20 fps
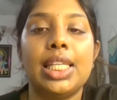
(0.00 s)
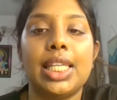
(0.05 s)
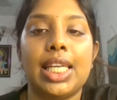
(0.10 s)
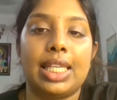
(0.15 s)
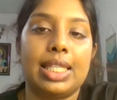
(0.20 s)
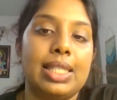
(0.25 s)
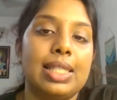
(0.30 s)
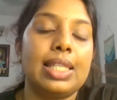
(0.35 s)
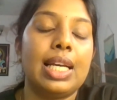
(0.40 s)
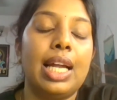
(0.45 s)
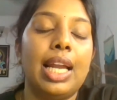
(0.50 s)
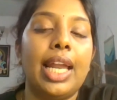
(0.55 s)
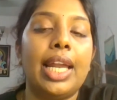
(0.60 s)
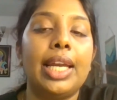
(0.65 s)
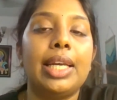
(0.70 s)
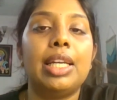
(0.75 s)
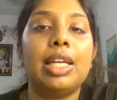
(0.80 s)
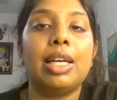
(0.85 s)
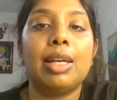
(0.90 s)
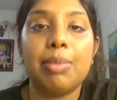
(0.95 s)
Yes,
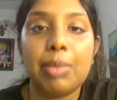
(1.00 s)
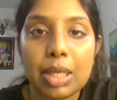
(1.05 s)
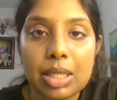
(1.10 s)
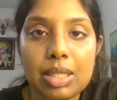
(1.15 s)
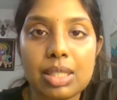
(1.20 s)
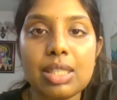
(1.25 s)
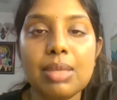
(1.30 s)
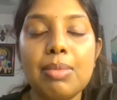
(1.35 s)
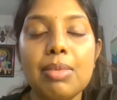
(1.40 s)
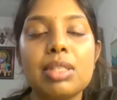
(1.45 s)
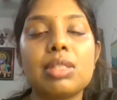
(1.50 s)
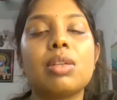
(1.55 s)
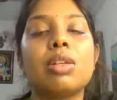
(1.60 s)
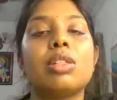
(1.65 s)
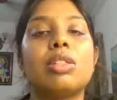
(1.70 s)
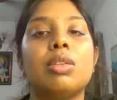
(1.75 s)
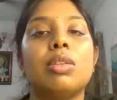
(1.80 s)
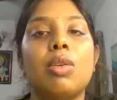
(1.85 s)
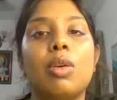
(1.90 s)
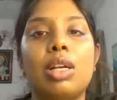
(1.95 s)
and bruxism is
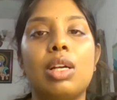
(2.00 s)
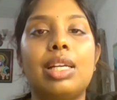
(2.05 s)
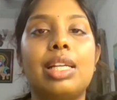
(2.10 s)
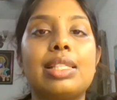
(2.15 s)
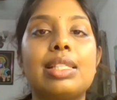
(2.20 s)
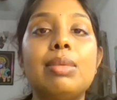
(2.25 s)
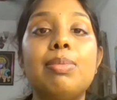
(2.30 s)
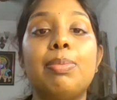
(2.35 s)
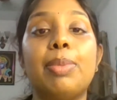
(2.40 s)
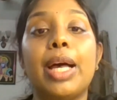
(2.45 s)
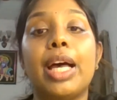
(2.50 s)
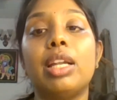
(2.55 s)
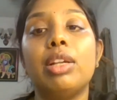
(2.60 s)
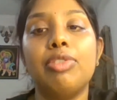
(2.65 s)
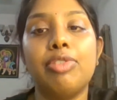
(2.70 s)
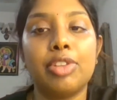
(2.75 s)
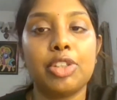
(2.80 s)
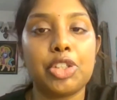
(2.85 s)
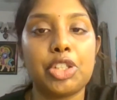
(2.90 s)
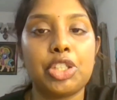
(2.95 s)
also called as a
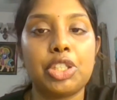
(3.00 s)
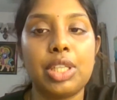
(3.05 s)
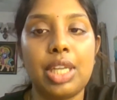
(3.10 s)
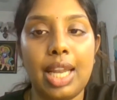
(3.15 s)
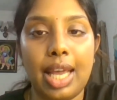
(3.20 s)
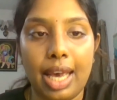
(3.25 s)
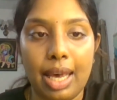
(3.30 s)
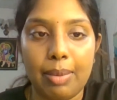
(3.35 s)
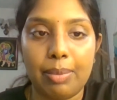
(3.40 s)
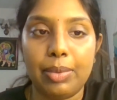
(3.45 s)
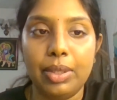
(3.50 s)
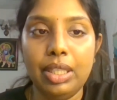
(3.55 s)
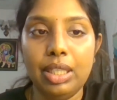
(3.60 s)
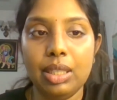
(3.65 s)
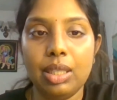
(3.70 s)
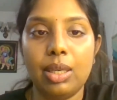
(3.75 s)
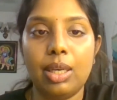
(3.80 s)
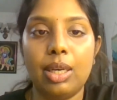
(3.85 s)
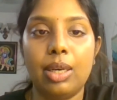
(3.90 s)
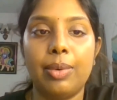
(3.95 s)
parafunctional habit
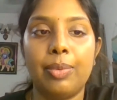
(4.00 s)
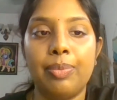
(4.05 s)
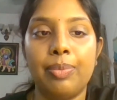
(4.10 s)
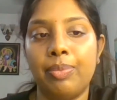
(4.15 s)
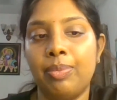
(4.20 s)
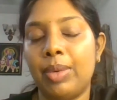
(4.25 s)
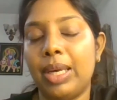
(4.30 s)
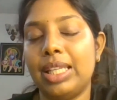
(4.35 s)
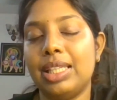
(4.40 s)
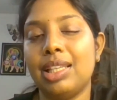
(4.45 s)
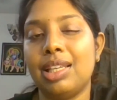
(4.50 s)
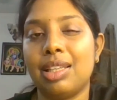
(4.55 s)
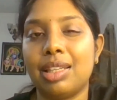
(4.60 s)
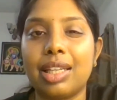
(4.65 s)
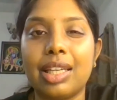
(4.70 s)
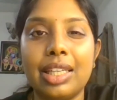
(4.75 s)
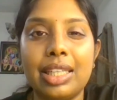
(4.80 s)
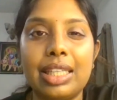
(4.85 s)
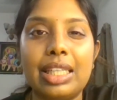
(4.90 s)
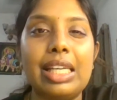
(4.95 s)
by the
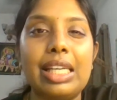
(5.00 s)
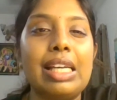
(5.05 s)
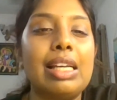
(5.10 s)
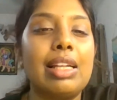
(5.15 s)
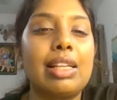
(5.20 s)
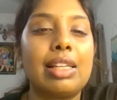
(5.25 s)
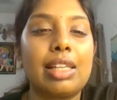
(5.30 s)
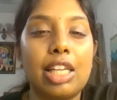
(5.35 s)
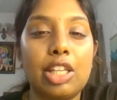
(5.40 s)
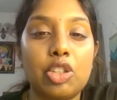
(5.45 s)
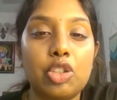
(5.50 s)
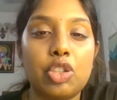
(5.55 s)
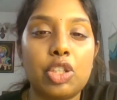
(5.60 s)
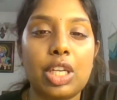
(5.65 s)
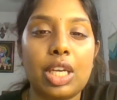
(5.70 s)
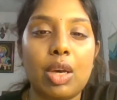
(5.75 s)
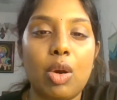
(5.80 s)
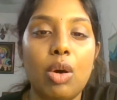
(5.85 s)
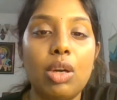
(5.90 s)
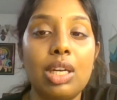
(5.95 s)
grinding,
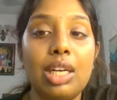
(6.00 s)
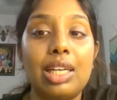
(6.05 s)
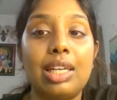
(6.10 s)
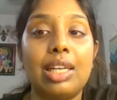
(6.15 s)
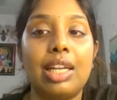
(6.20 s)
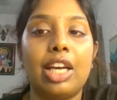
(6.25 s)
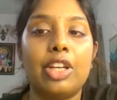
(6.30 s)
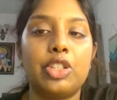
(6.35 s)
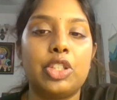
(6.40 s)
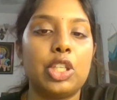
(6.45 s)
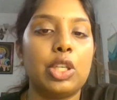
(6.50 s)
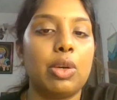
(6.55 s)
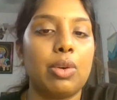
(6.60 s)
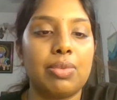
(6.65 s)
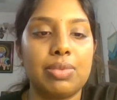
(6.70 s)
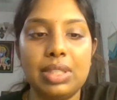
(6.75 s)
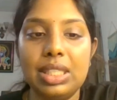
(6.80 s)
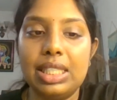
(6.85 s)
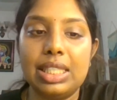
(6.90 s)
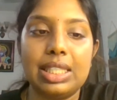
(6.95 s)
clenching, or gnashing
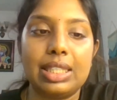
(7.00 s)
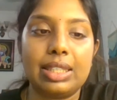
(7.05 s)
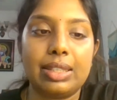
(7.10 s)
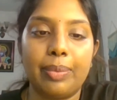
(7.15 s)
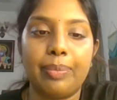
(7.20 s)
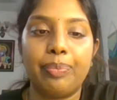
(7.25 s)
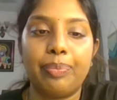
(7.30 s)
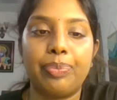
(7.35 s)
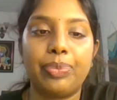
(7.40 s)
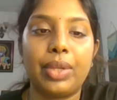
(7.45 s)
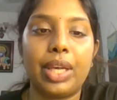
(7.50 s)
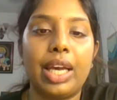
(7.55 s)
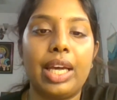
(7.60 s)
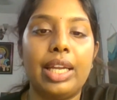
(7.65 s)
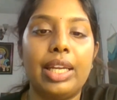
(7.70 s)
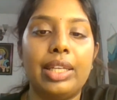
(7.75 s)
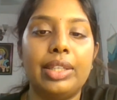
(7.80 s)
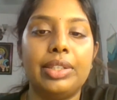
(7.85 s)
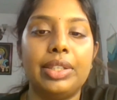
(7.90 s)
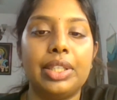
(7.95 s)
of the teeth.
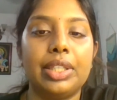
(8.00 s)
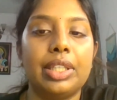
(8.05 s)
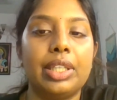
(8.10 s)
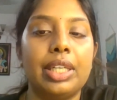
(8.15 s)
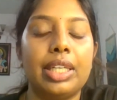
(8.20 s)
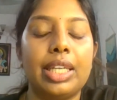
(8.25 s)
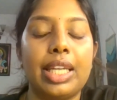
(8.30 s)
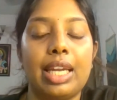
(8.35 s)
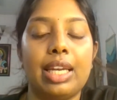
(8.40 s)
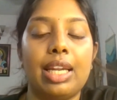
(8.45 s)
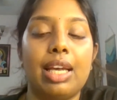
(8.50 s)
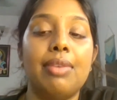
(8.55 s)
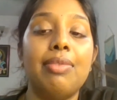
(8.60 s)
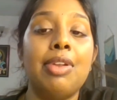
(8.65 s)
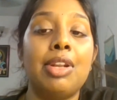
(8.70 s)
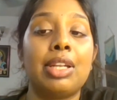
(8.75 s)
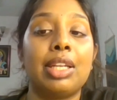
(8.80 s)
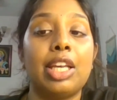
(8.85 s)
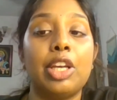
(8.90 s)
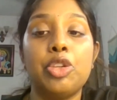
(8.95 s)
And it can
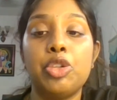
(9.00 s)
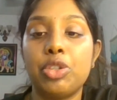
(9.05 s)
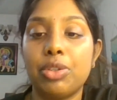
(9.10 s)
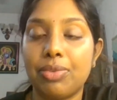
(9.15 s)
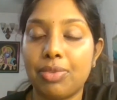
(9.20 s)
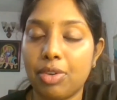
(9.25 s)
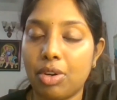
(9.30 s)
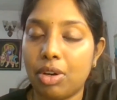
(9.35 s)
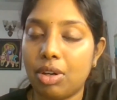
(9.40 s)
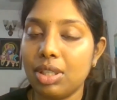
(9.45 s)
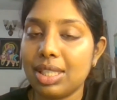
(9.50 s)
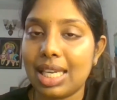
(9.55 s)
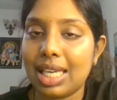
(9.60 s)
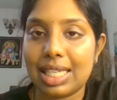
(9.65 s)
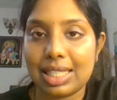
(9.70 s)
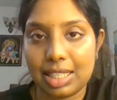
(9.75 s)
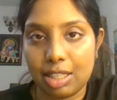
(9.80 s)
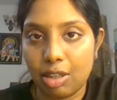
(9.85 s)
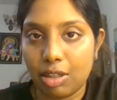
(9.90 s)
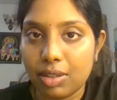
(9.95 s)
have a range of cause,
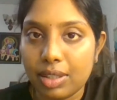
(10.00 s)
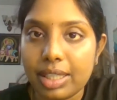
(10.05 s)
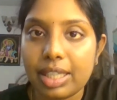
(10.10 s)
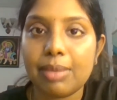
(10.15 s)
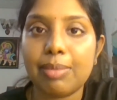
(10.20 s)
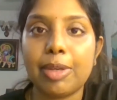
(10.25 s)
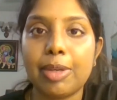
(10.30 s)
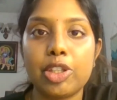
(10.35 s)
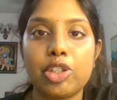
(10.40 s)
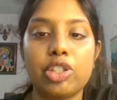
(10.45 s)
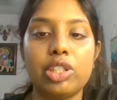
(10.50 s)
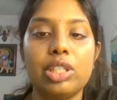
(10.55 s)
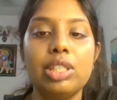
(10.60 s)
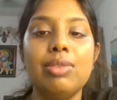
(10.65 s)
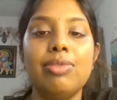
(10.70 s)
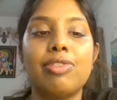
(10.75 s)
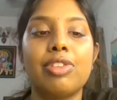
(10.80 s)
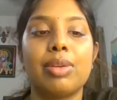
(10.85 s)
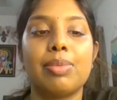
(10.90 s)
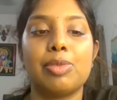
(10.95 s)
as I already
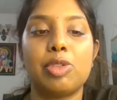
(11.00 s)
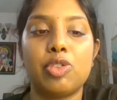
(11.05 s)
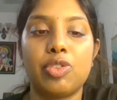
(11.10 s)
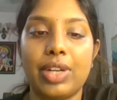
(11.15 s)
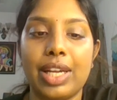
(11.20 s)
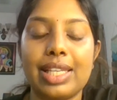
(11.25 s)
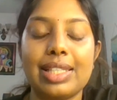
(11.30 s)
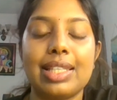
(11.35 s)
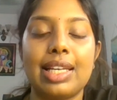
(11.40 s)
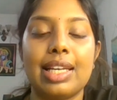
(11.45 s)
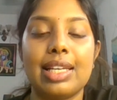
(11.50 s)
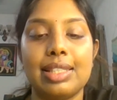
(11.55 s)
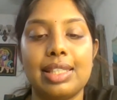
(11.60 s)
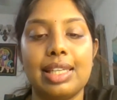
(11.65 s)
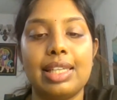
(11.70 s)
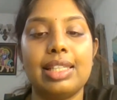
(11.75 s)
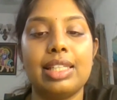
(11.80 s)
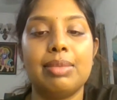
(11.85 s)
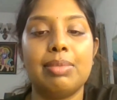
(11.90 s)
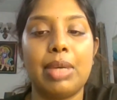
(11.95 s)
mentioned, from stress,
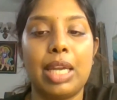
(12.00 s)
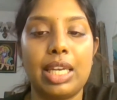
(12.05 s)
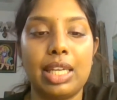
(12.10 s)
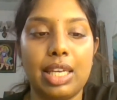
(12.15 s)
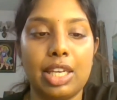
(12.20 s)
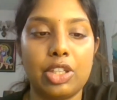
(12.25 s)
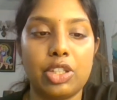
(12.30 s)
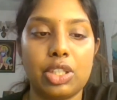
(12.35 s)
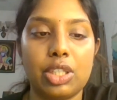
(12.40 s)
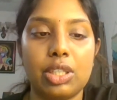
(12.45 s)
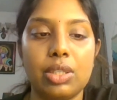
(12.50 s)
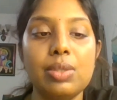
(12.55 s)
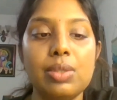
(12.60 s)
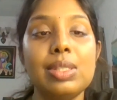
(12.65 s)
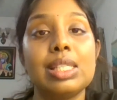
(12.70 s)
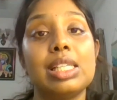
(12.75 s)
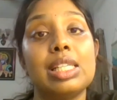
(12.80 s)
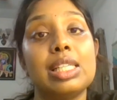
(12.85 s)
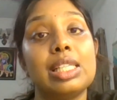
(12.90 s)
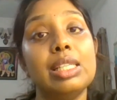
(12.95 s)
anxiety, medication to
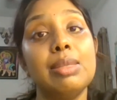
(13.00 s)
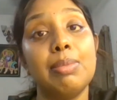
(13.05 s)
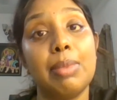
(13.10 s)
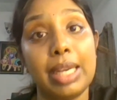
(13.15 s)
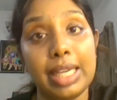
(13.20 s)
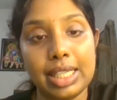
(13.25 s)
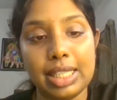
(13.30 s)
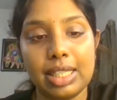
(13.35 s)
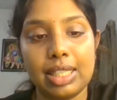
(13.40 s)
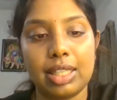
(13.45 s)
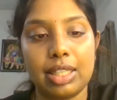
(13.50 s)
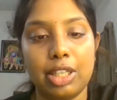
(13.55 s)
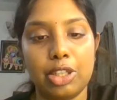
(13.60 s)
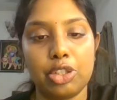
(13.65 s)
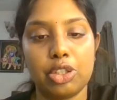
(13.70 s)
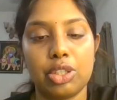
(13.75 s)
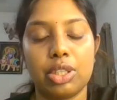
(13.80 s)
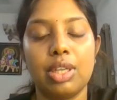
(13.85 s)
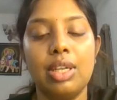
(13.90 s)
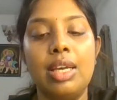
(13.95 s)
certain medical
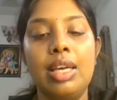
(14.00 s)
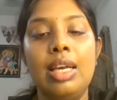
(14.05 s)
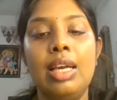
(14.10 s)
conditions.